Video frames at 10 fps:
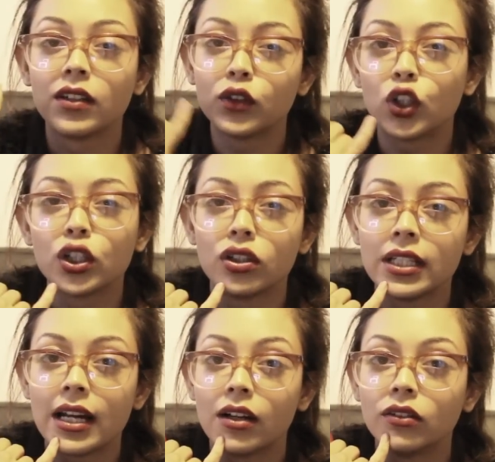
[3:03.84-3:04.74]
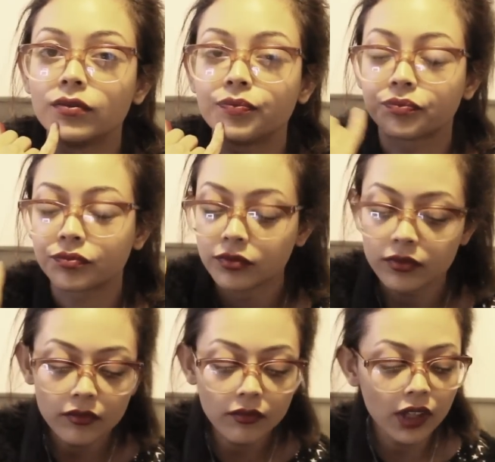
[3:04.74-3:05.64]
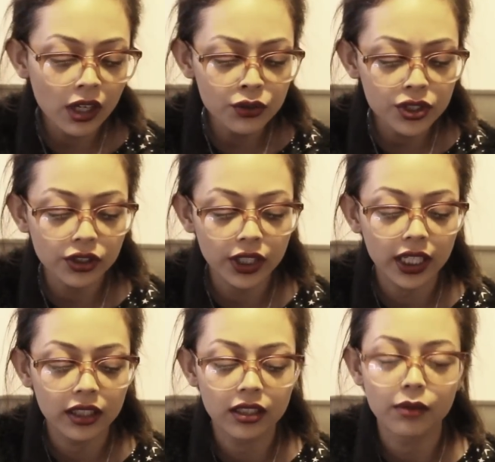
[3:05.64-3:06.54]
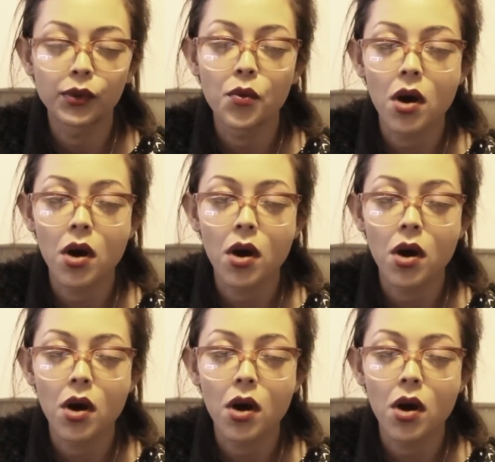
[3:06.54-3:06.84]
I've got it on now. I also got it in the number